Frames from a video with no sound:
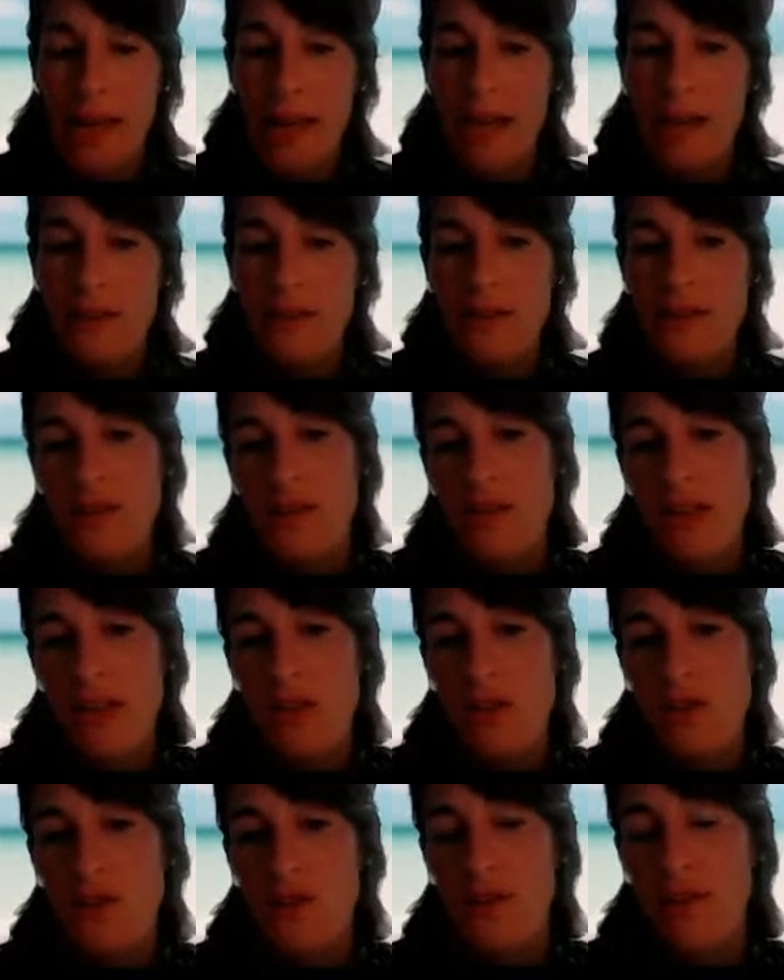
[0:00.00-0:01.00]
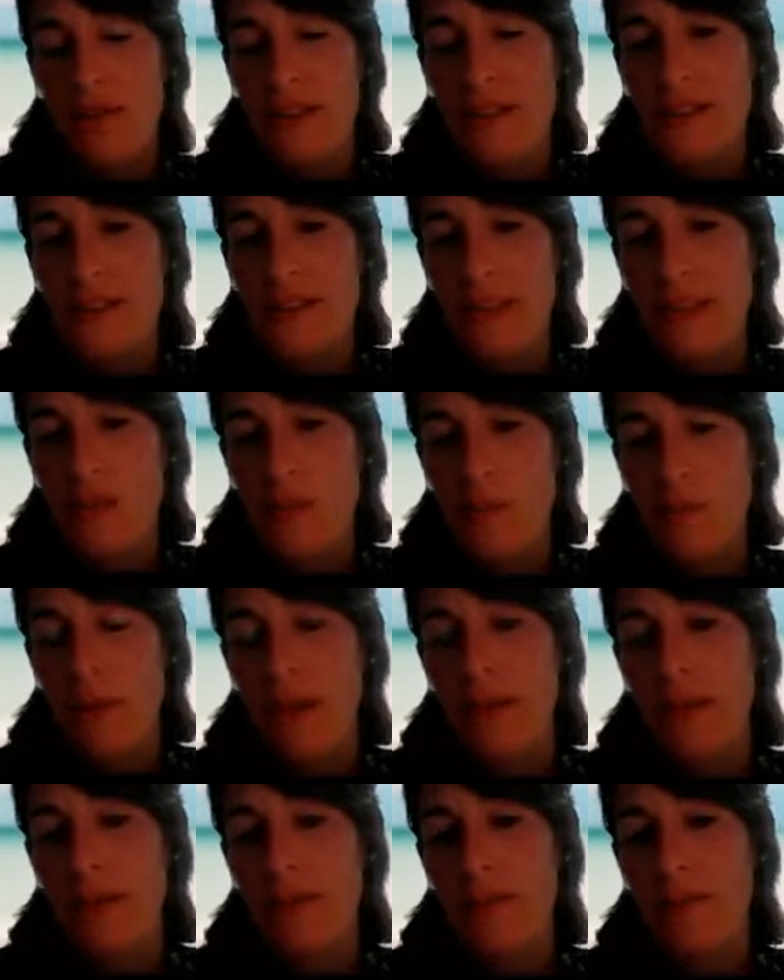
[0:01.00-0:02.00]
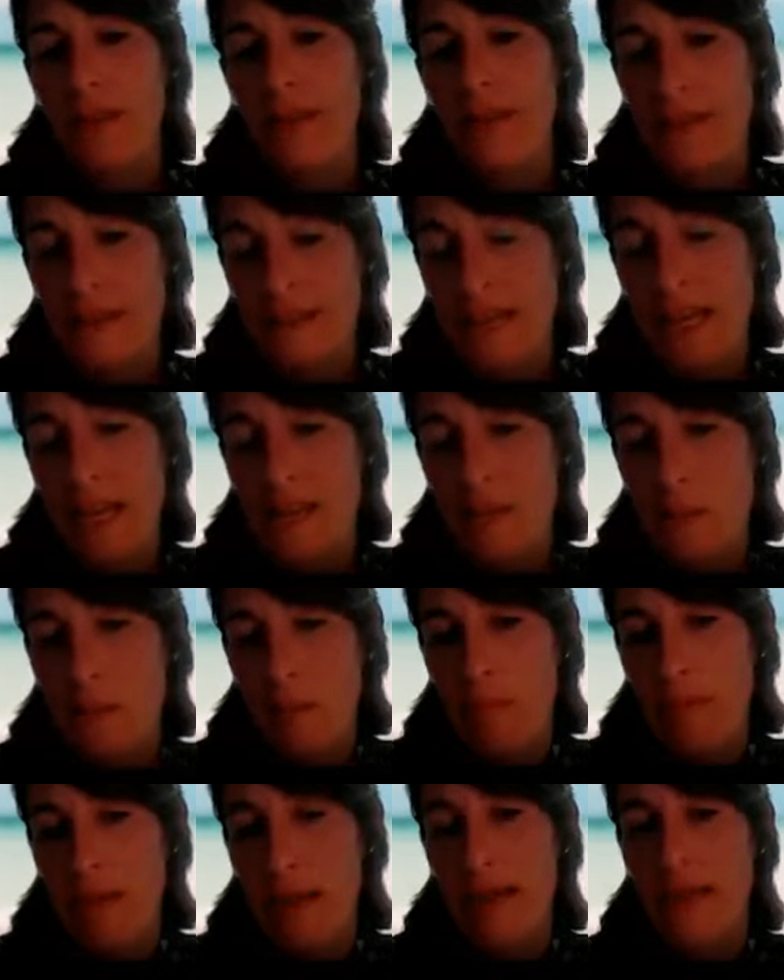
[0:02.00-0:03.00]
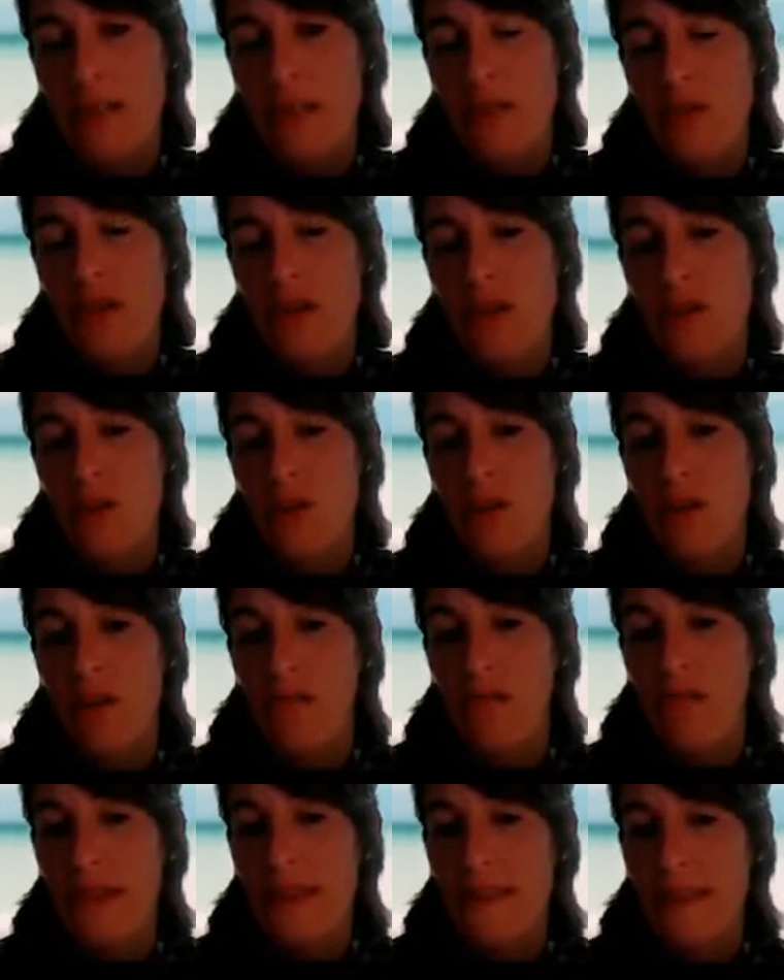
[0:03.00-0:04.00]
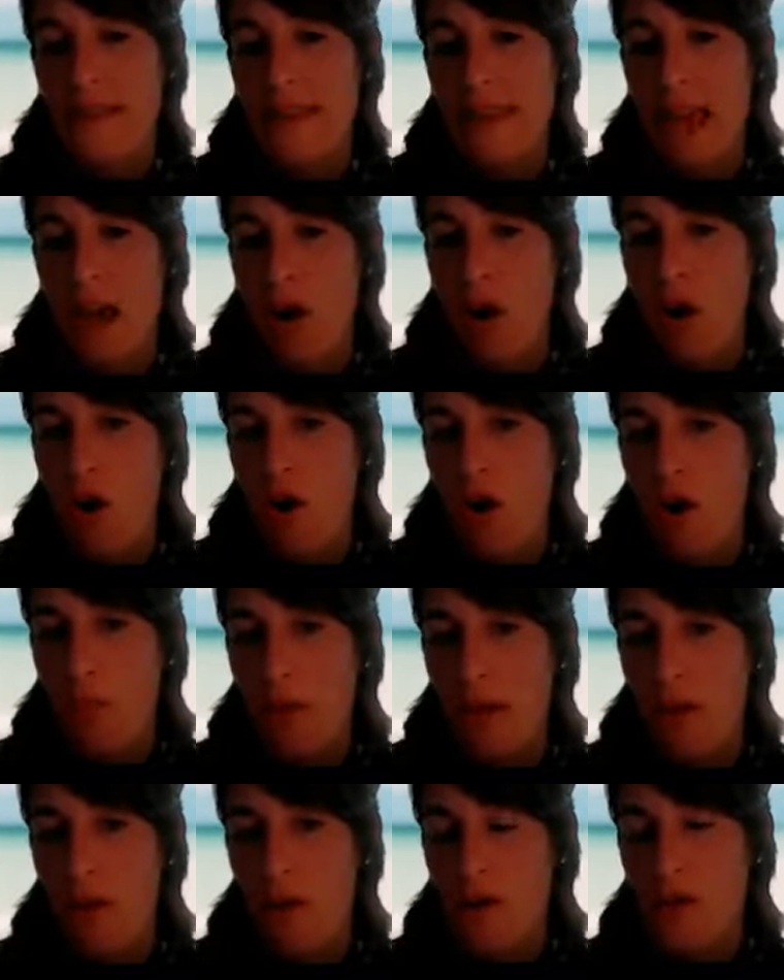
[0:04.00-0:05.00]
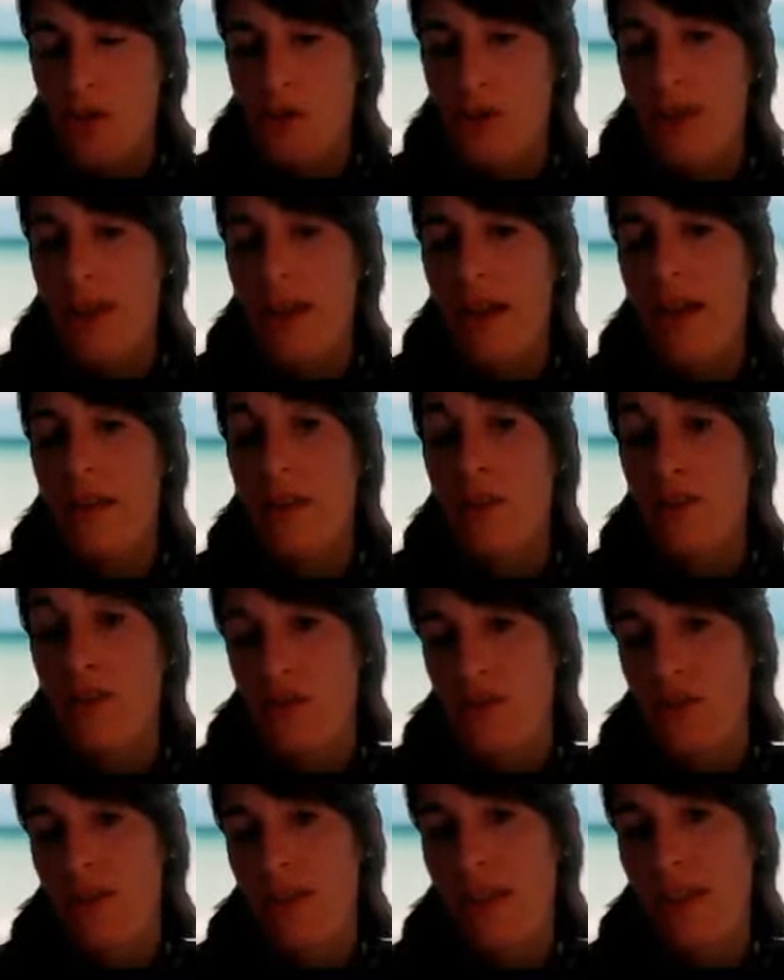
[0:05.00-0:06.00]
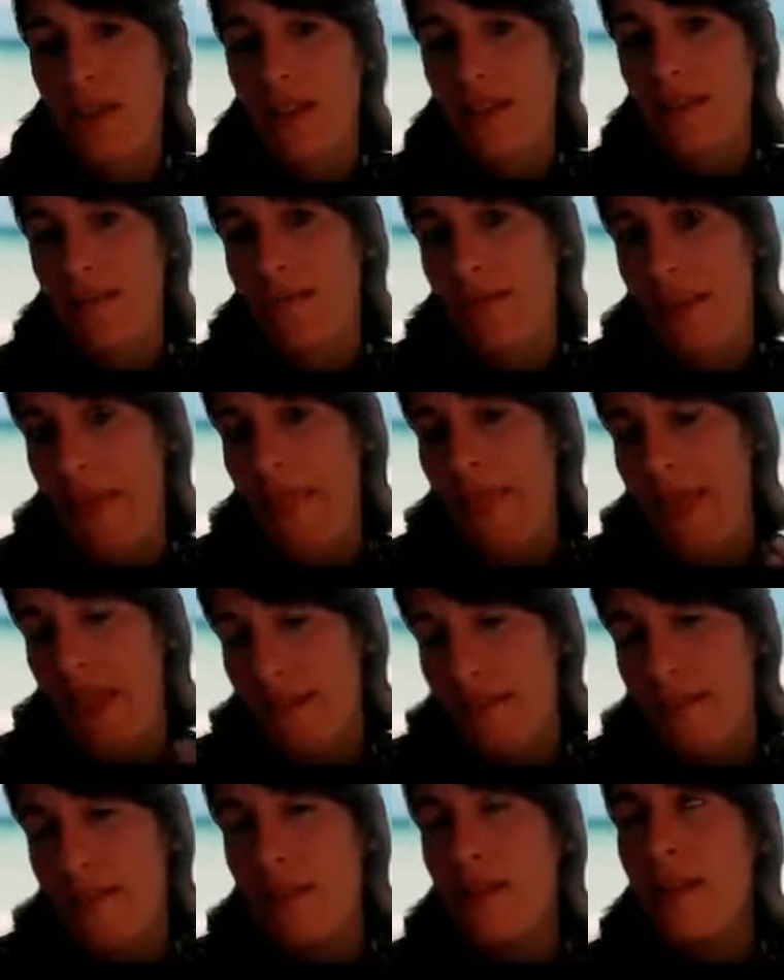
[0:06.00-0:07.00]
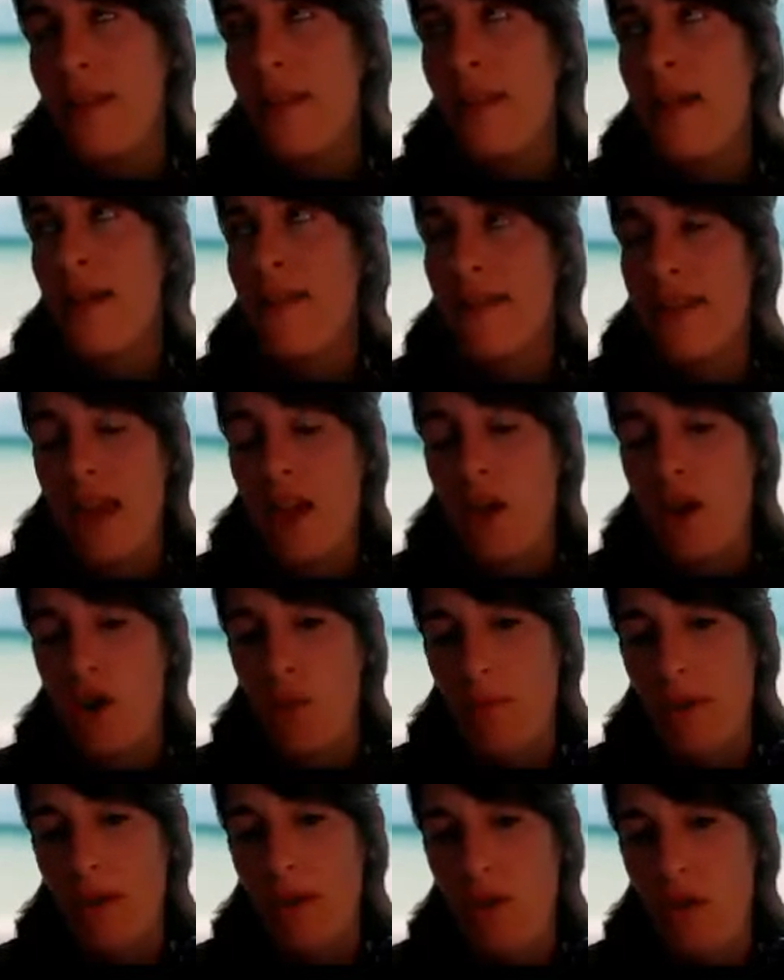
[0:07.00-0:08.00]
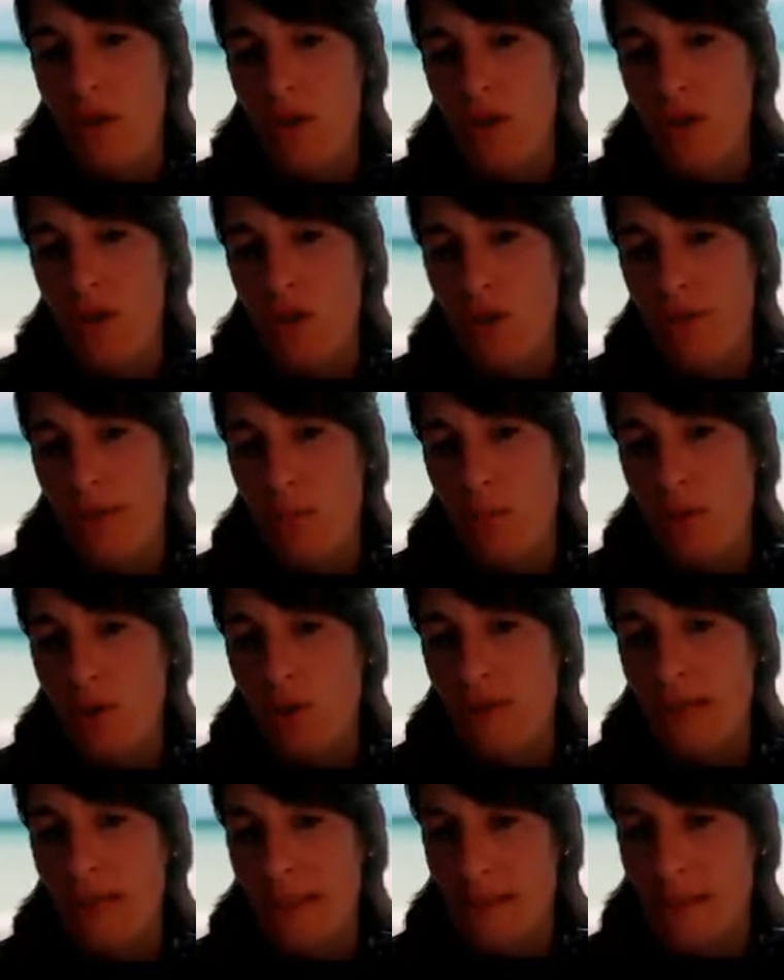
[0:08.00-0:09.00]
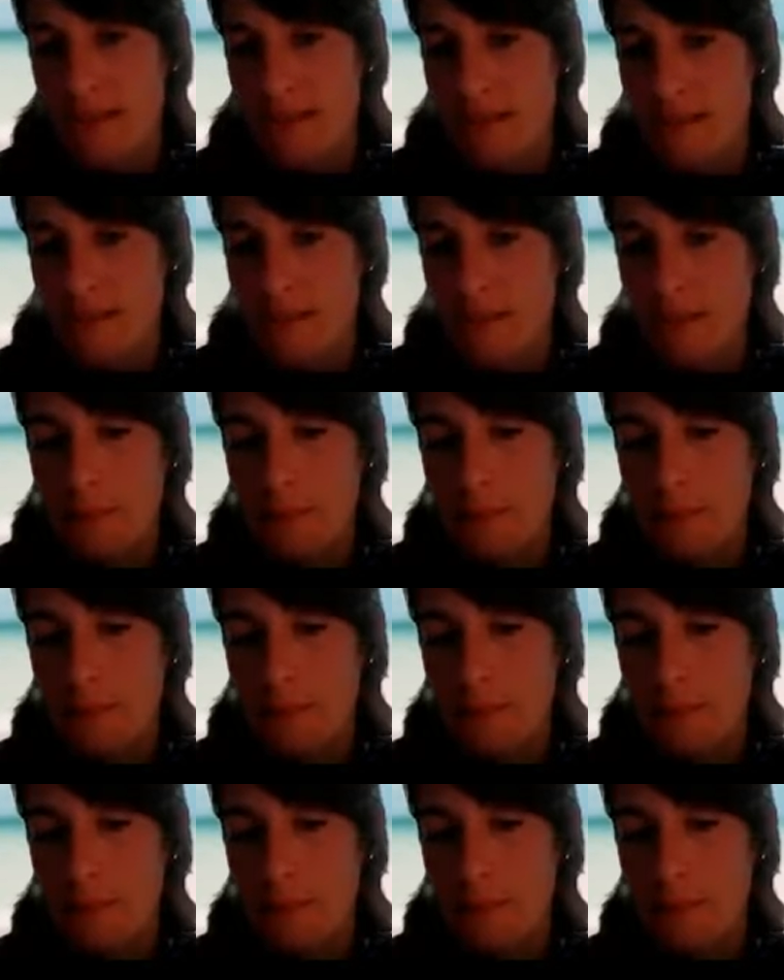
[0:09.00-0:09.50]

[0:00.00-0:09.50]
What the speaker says: and also the use of a CHP plan is going to increase the economic cost and also then the economic cost of the beauty esters.